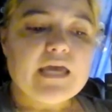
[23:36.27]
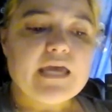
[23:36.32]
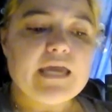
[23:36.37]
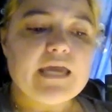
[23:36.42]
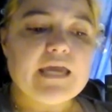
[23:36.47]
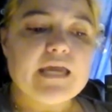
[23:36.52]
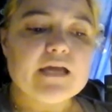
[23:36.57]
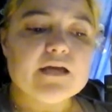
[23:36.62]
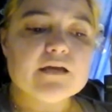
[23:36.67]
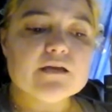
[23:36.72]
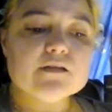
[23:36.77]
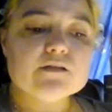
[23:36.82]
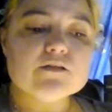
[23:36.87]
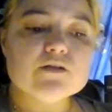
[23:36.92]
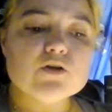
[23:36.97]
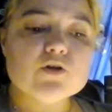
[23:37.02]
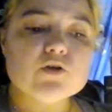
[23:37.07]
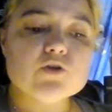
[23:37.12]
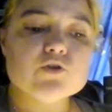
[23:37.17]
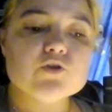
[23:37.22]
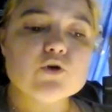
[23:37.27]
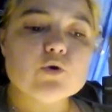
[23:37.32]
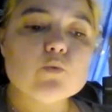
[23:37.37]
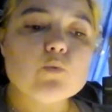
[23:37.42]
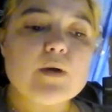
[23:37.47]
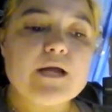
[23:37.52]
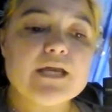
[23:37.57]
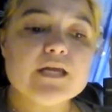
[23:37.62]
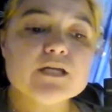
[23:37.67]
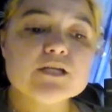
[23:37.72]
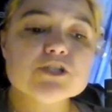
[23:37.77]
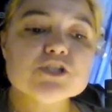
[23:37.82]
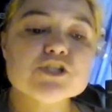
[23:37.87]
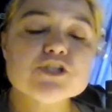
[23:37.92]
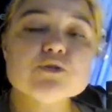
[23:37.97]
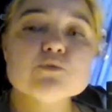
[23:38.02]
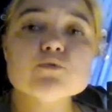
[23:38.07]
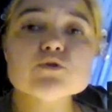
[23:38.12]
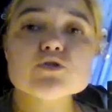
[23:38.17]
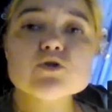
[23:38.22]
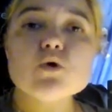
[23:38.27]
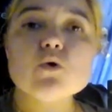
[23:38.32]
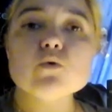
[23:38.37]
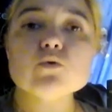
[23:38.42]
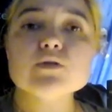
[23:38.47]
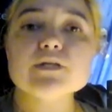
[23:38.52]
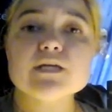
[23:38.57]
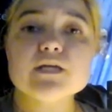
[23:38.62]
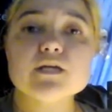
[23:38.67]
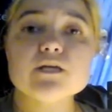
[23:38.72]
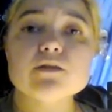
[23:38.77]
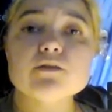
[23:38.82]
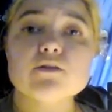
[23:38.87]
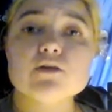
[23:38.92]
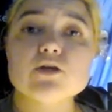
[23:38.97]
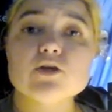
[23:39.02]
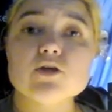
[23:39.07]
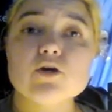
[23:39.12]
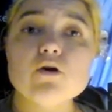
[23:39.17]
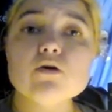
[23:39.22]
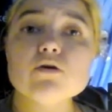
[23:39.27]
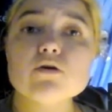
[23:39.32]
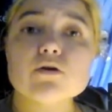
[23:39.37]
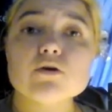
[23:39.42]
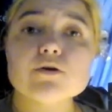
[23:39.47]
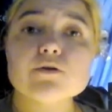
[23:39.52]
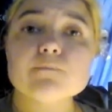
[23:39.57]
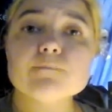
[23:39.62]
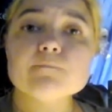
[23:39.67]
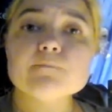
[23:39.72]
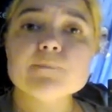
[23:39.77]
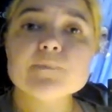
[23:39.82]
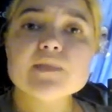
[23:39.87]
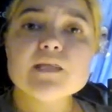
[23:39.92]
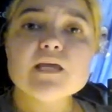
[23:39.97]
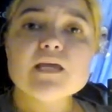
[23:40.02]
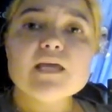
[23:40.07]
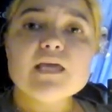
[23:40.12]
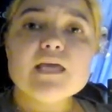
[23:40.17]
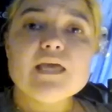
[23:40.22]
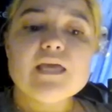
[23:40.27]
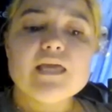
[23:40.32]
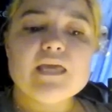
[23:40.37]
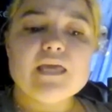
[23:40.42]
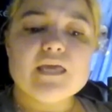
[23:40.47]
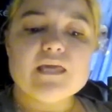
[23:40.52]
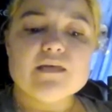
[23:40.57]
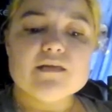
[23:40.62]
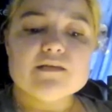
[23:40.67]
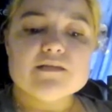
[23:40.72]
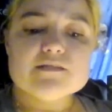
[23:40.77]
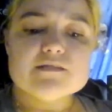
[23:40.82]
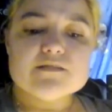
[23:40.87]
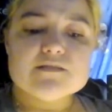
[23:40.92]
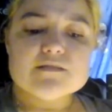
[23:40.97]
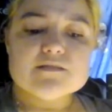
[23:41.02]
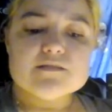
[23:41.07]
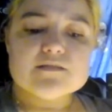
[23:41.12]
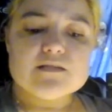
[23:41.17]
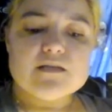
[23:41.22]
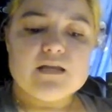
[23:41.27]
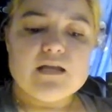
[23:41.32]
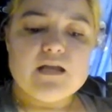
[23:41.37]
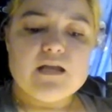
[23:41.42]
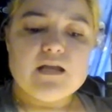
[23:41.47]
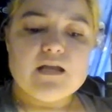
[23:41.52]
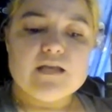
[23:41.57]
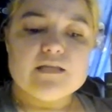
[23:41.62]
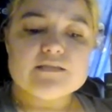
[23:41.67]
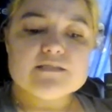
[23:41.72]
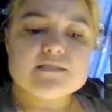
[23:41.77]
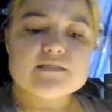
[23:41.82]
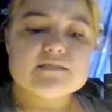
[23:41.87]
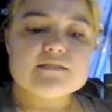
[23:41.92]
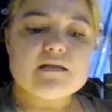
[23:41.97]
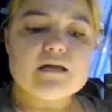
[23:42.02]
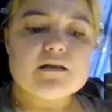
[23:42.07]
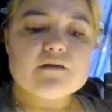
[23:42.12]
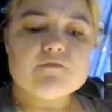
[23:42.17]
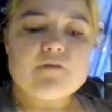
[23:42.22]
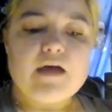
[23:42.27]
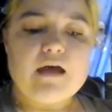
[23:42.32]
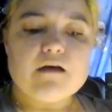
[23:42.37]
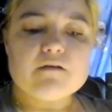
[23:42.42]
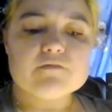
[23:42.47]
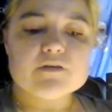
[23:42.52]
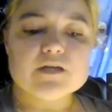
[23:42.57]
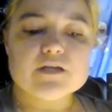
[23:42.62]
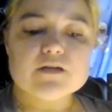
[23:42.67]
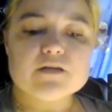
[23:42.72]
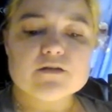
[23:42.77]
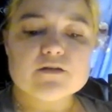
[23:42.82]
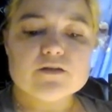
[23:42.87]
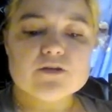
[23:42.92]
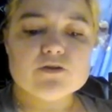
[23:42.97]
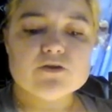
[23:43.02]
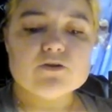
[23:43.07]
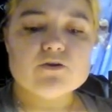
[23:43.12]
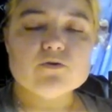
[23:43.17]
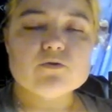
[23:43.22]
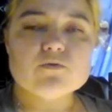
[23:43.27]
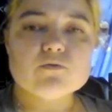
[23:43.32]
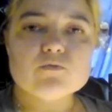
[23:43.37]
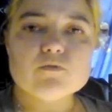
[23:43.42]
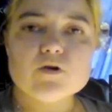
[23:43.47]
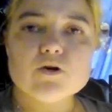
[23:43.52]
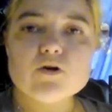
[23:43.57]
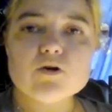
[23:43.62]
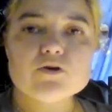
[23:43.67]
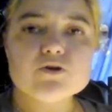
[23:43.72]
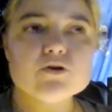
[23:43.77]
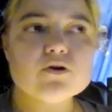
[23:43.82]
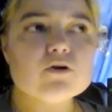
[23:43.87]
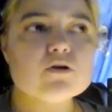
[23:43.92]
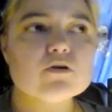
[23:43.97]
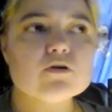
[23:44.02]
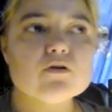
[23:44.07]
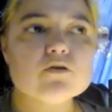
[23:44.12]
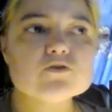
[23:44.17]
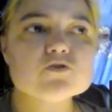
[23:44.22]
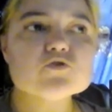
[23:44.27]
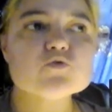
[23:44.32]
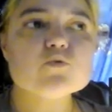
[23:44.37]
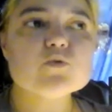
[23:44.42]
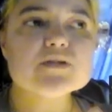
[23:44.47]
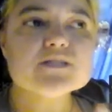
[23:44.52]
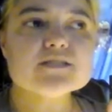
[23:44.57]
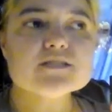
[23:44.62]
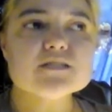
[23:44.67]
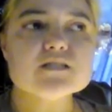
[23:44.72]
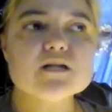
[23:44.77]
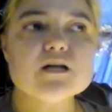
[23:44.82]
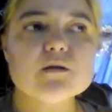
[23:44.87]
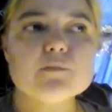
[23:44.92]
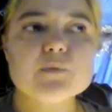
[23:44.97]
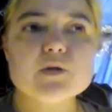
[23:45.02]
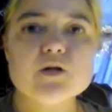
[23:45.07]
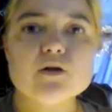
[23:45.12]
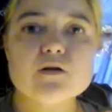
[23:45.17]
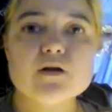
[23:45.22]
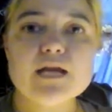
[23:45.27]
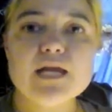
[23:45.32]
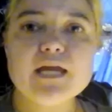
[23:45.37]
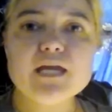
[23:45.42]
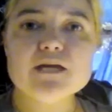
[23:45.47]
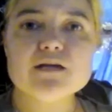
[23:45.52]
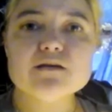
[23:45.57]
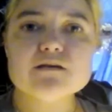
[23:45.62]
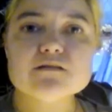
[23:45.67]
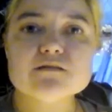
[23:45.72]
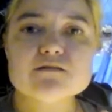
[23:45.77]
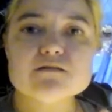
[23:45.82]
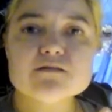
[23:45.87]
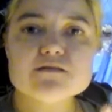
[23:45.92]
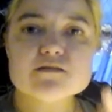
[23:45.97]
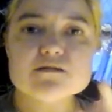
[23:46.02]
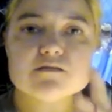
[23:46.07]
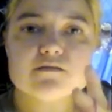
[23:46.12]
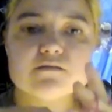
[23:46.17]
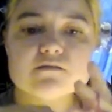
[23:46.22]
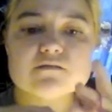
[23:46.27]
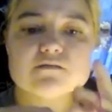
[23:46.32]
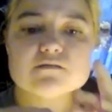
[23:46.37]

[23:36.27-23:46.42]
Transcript: and the way she was holding the yarn is, instead of having, her yarn all twisted up in her hands,